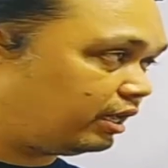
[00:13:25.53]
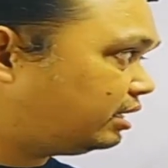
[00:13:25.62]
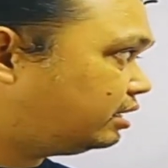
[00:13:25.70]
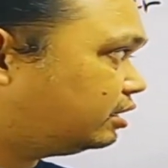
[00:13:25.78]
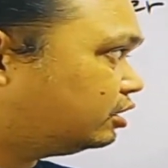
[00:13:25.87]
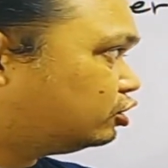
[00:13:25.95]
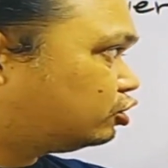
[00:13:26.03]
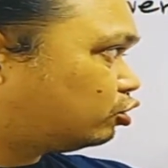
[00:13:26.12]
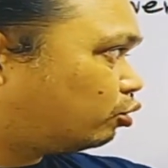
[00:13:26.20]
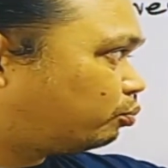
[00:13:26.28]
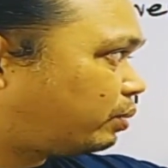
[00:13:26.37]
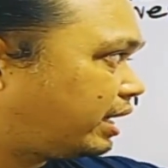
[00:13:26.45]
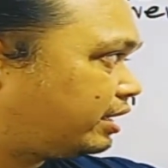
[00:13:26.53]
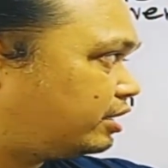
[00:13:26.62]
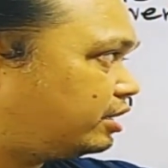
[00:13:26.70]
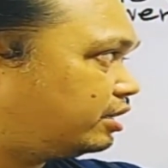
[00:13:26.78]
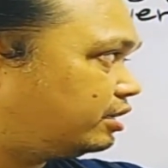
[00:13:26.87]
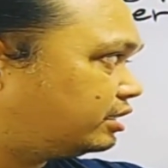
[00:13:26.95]
Okay, so pi
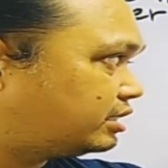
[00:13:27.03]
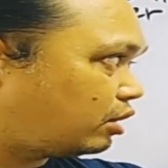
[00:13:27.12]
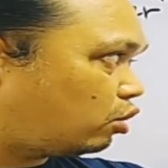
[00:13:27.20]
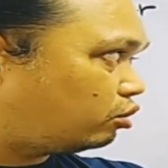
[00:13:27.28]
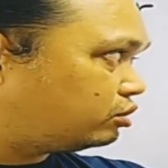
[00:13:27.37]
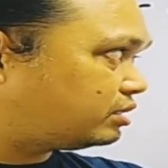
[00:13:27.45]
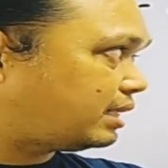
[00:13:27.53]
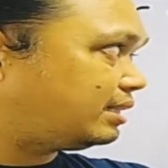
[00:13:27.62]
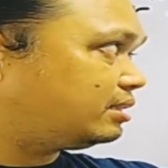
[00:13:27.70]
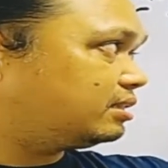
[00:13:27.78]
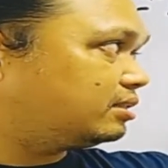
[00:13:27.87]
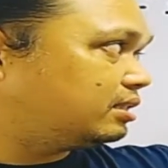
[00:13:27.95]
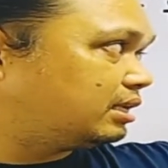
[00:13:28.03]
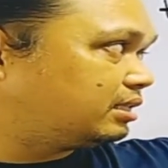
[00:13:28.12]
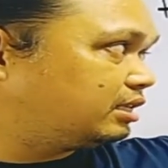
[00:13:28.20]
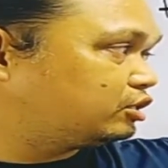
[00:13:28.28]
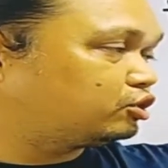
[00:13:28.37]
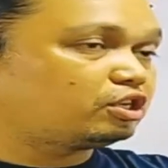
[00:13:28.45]
here is a constant, that
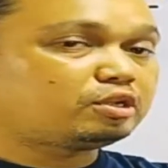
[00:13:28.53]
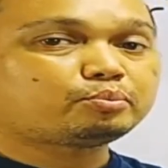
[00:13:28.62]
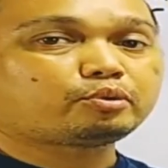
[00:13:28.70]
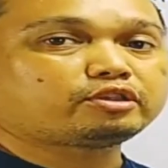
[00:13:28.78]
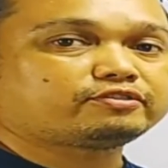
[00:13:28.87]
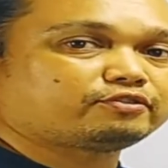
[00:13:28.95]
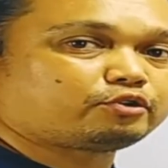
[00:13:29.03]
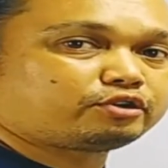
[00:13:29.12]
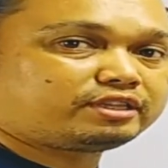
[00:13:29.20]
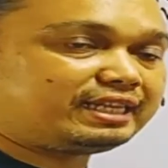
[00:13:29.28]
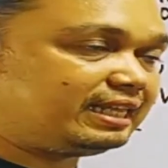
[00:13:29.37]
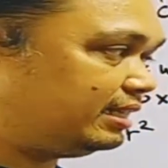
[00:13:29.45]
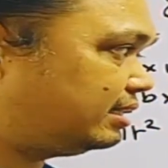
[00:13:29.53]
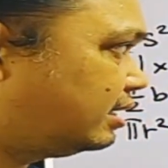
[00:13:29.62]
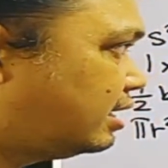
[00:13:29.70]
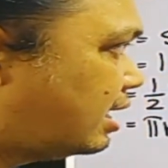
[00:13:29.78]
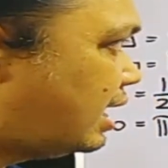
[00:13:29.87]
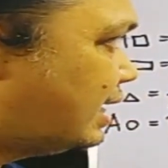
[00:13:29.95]
is 3.14.
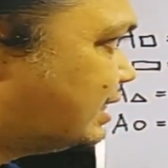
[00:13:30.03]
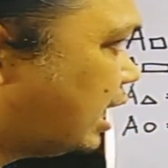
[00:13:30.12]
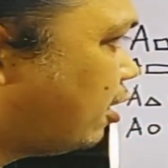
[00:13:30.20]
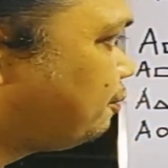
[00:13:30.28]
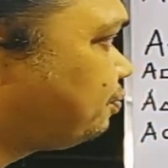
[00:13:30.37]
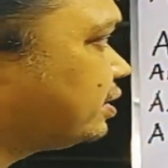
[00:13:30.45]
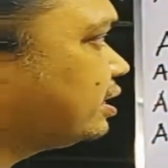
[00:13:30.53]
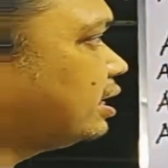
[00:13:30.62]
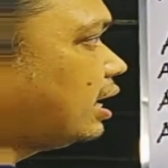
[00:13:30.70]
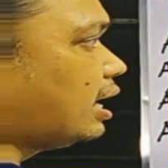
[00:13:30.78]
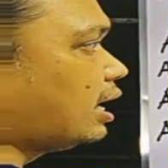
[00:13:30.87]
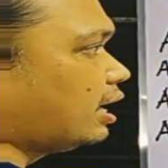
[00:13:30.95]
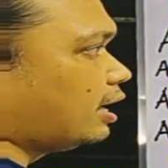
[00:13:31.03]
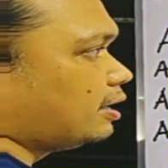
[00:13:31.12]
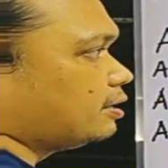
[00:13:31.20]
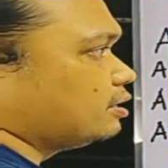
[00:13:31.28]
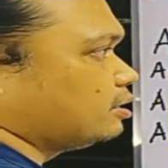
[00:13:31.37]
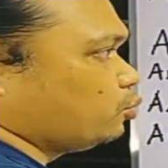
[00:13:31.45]
Now
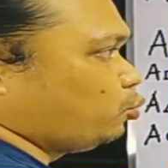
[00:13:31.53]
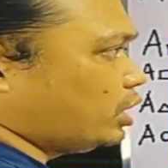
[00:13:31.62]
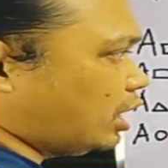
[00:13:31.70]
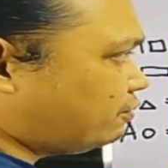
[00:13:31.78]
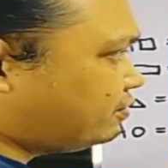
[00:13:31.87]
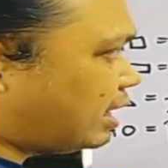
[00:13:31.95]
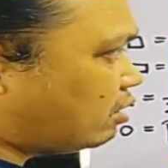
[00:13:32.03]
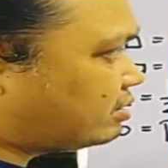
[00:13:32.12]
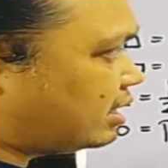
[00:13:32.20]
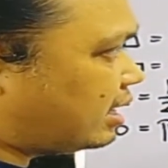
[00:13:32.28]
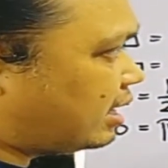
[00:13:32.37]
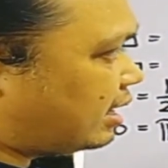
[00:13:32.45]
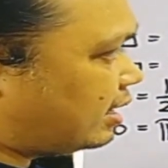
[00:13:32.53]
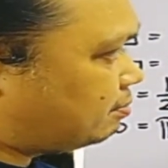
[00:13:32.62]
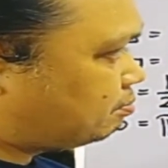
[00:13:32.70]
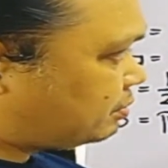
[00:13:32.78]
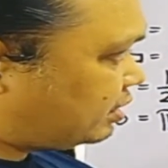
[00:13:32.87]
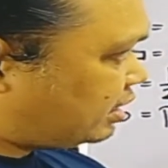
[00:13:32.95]
we have now the
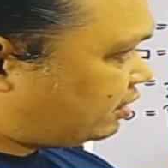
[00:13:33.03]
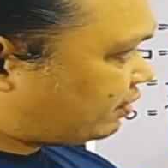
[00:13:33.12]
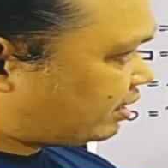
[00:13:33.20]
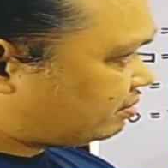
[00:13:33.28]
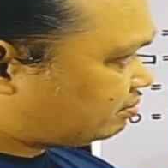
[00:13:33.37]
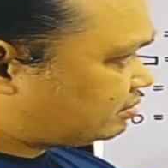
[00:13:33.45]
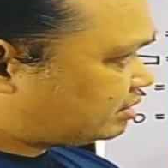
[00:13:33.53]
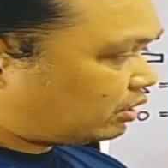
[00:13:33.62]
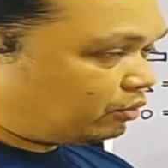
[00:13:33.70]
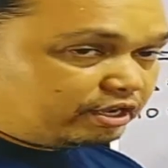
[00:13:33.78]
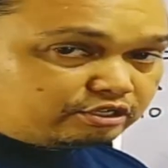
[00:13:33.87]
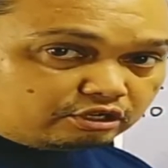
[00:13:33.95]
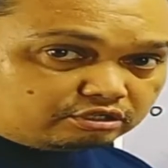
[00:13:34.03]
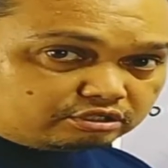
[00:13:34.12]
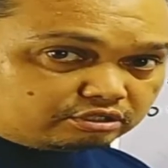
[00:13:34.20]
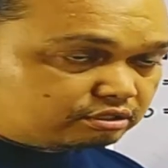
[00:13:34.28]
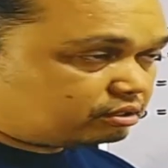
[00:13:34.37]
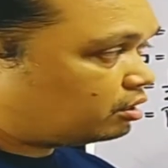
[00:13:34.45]
given, the
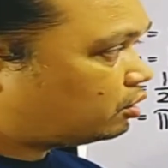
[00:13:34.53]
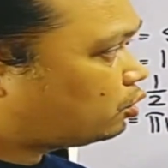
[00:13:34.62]
radius.